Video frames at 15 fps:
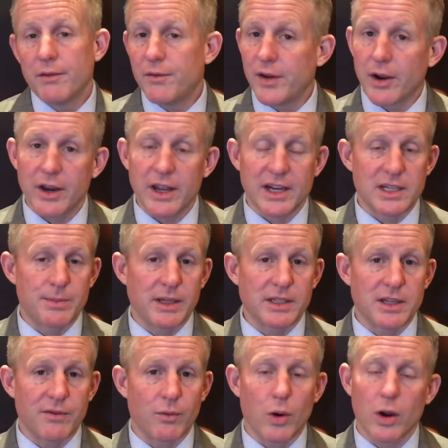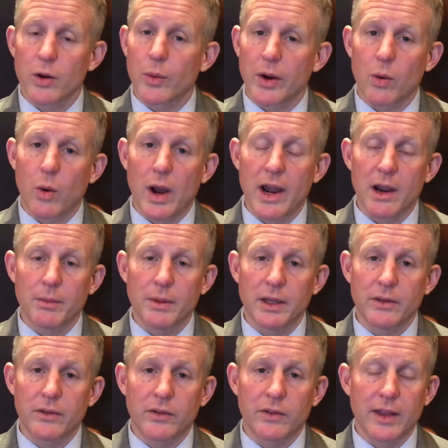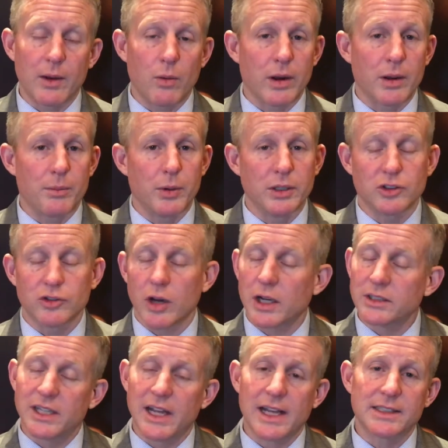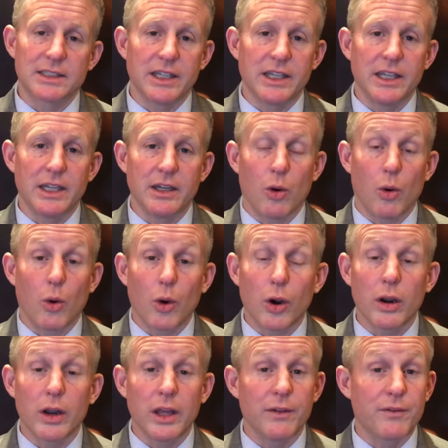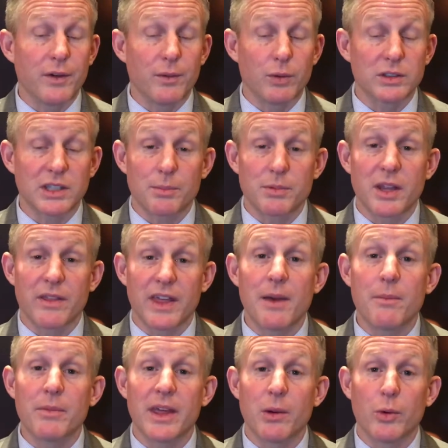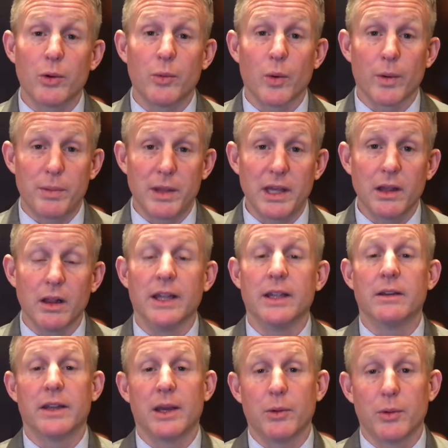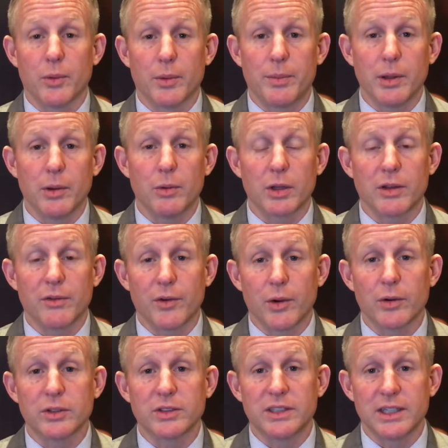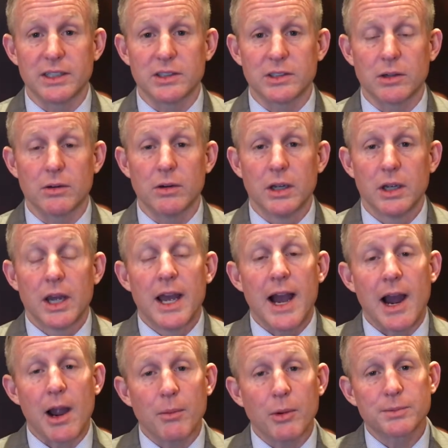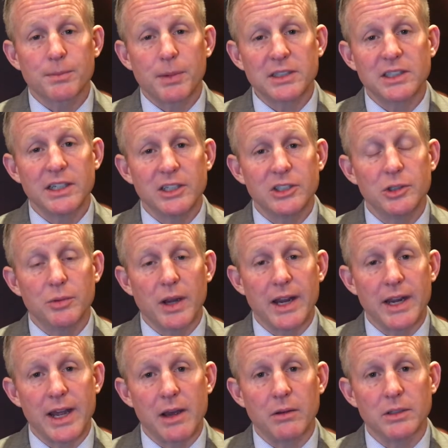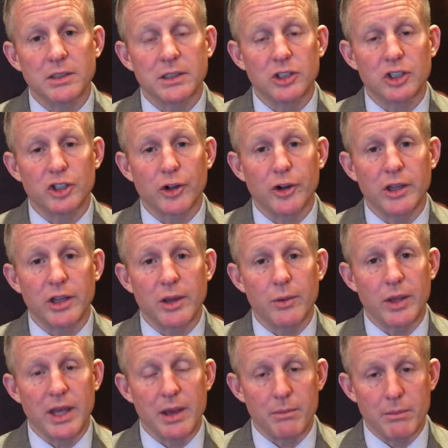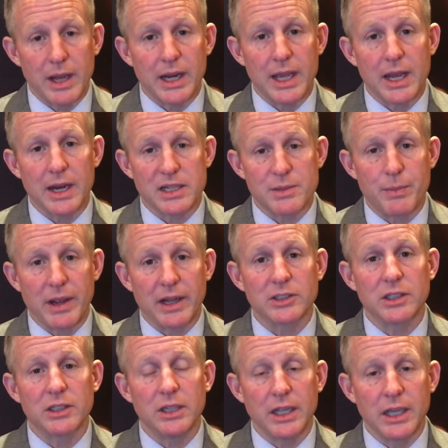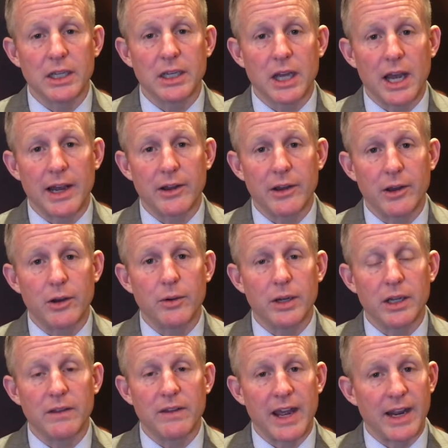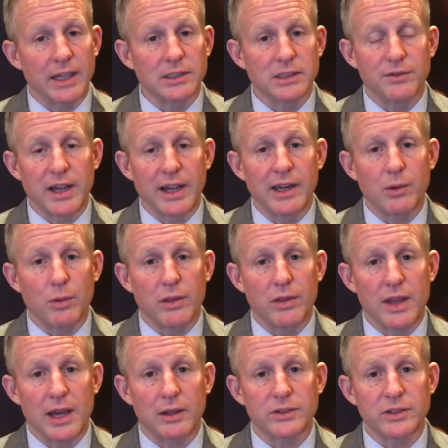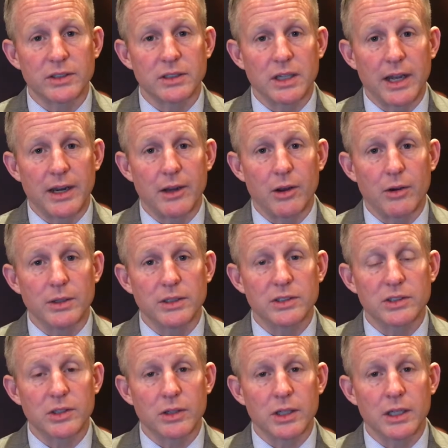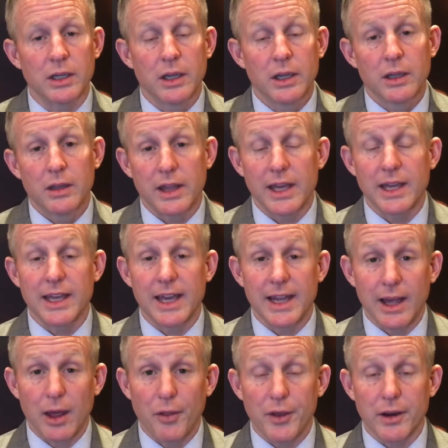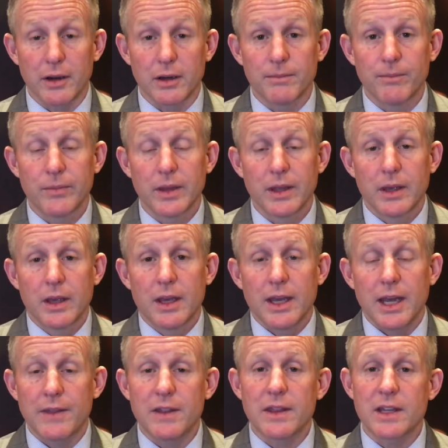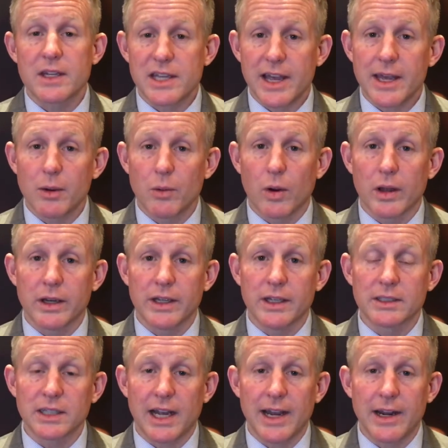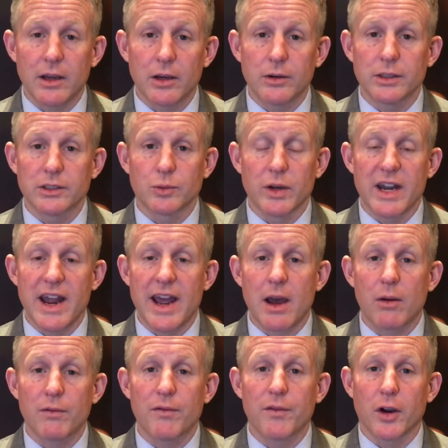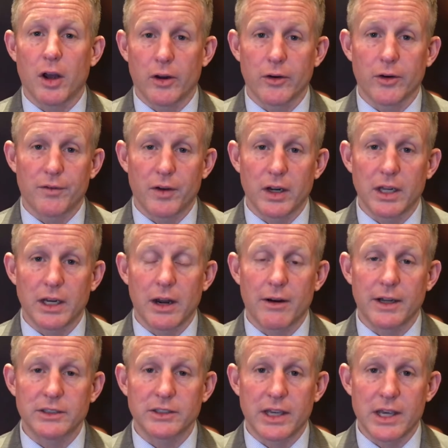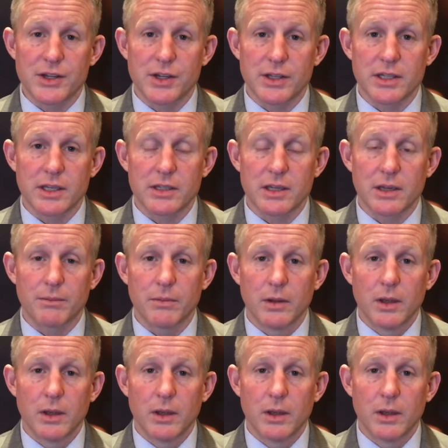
very expensive work requirements, they want to put drug testing, or if it was up to them, they would repeal it. They would repeal what the voters did. So our pressing issue right now is ensuring that we get Medicaid expansion in Idaho and in the hands of 91,000 Idahoans so that they can get healthier. And then the second one is Idaho is renowned for underfunding our education system.